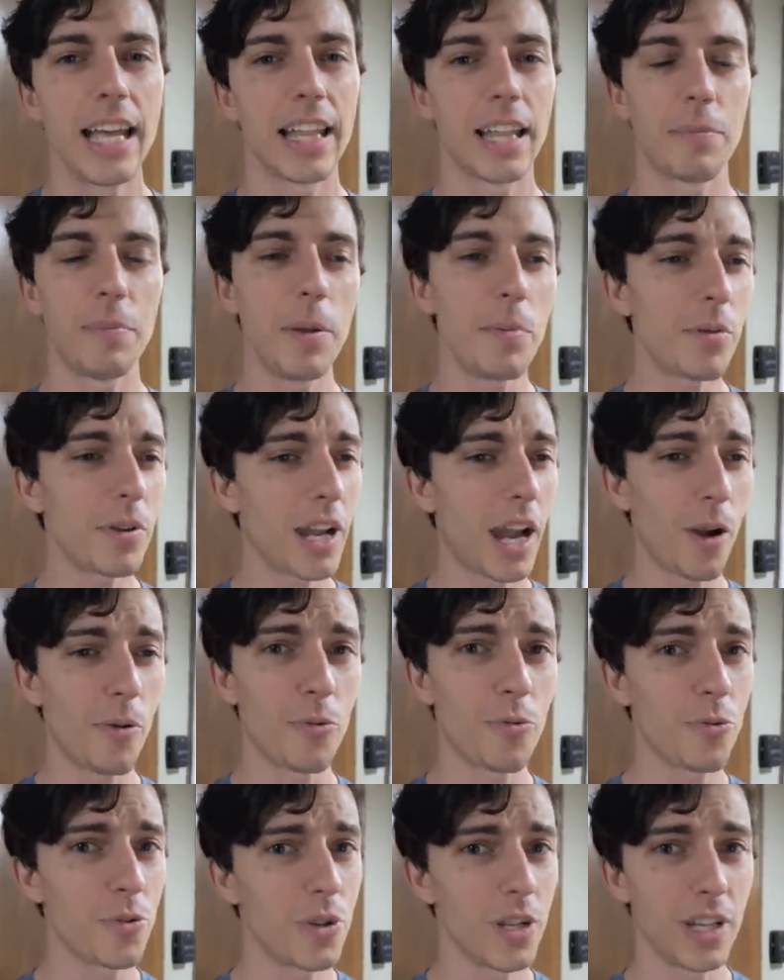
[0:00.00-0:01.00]
Like, people
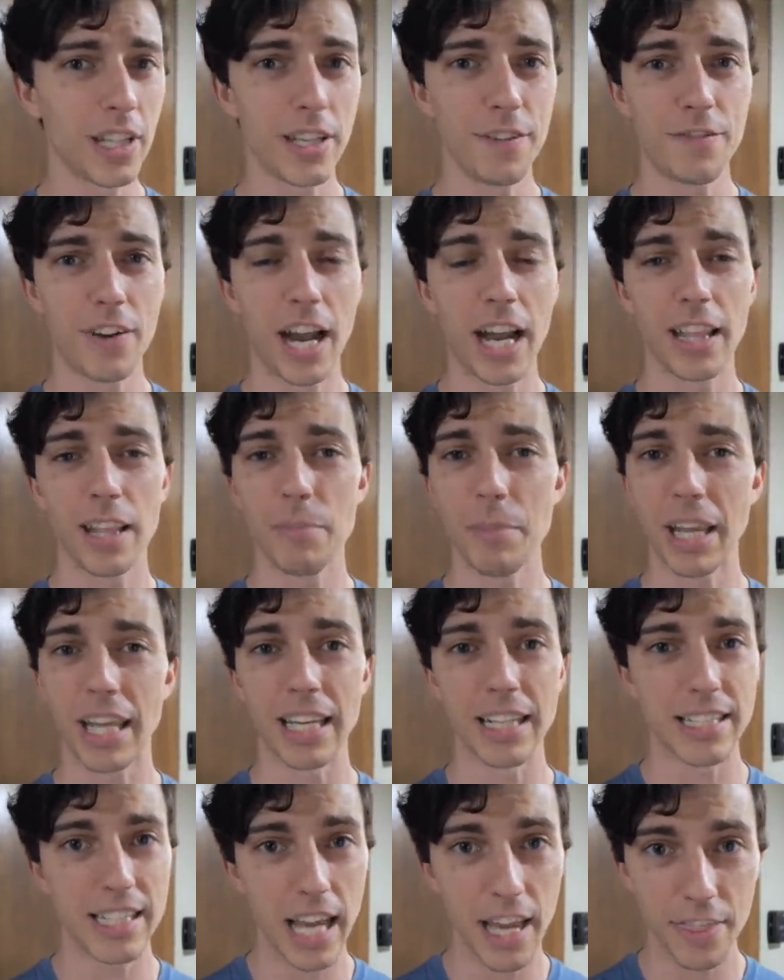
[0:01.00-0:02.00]
got really violent,
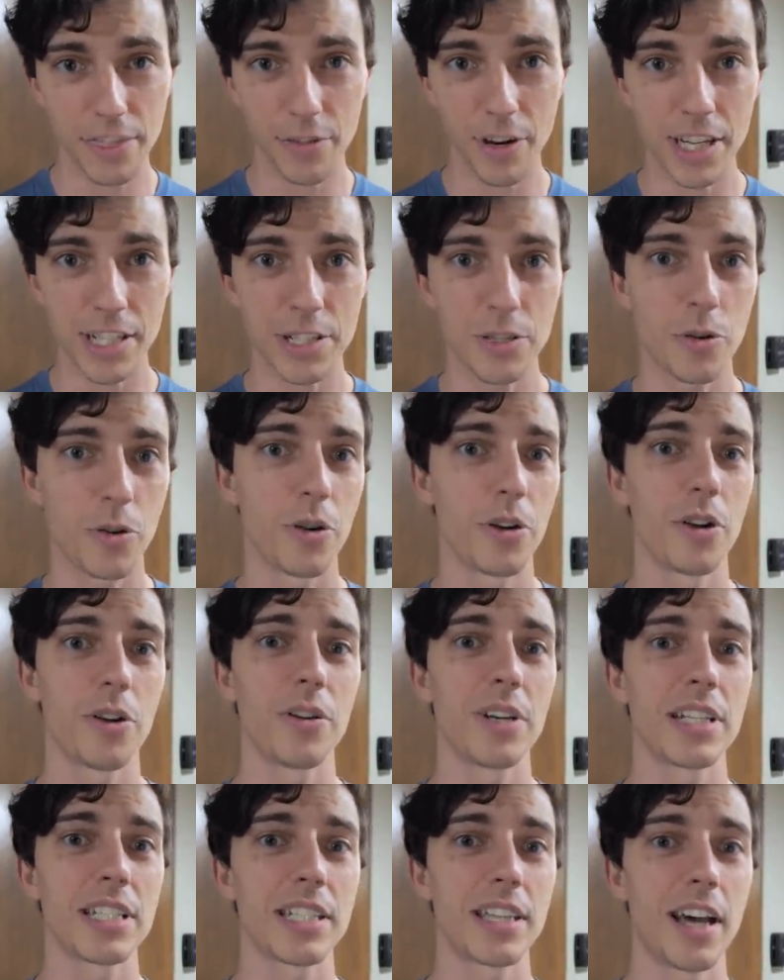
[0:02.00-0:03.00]
making death threats toward
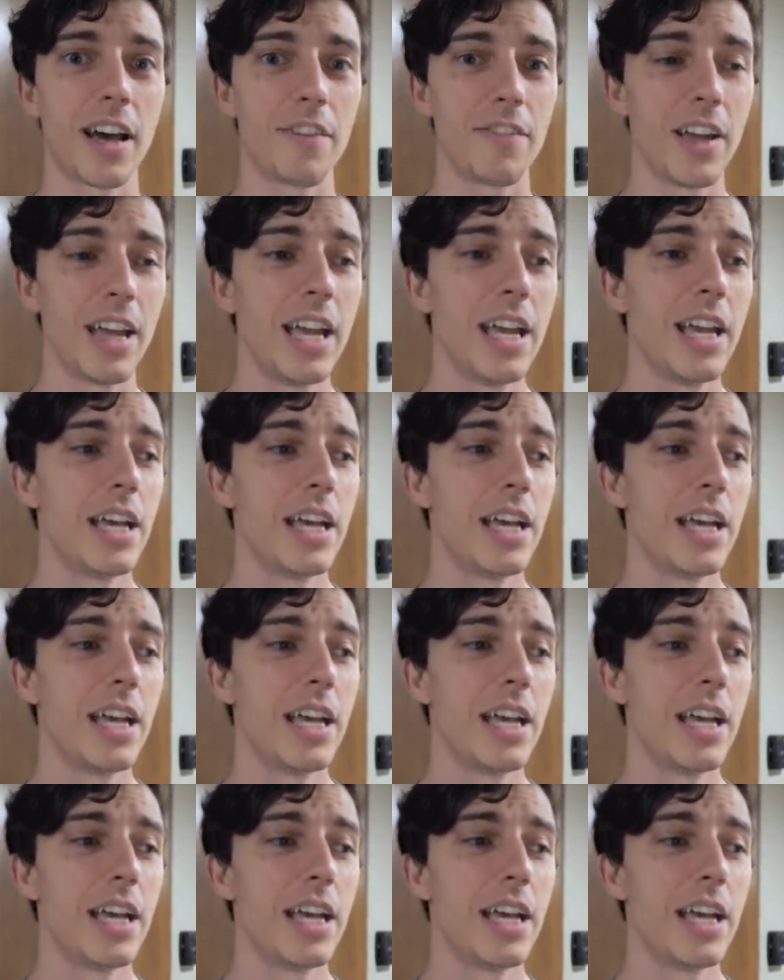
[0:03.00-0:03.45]
her and stuff.